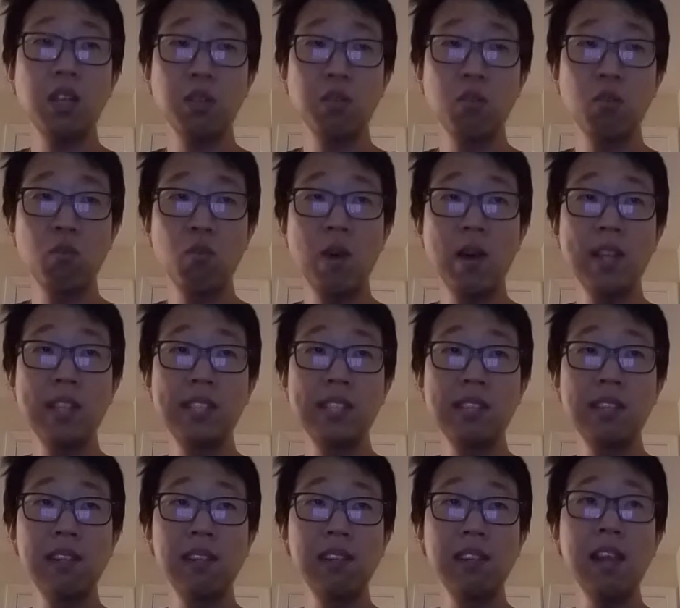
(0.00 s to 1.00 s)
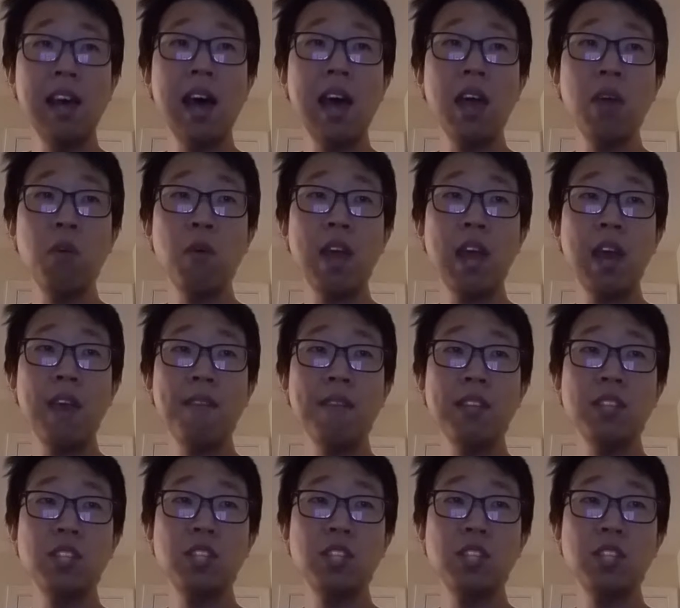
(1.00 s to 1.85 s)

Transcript: It was a lie when they